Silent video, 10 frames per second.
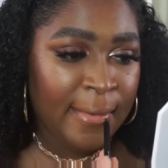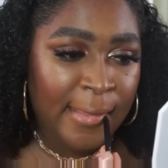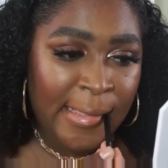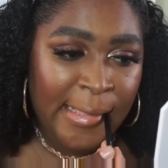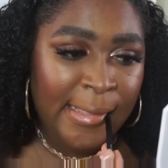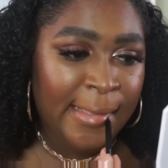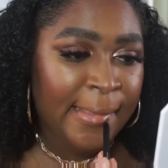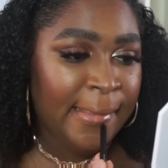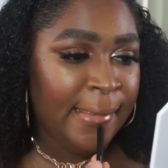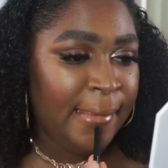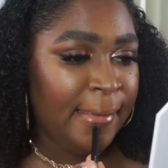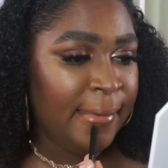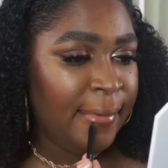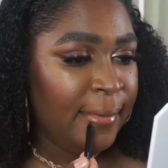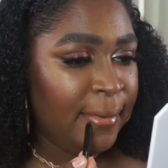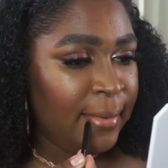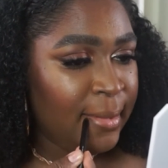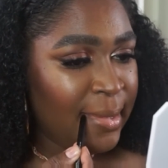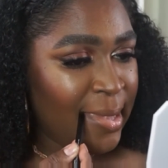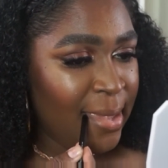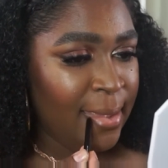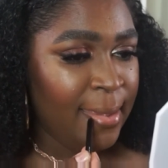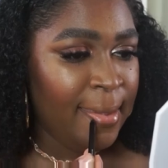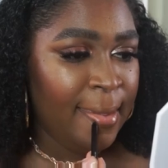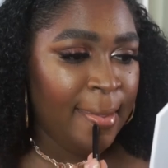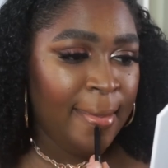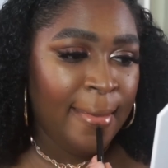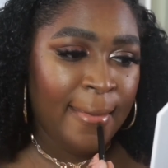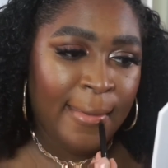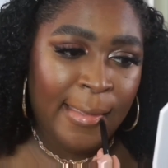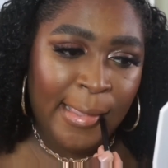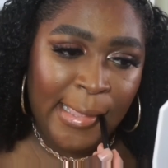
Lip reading: [no speech]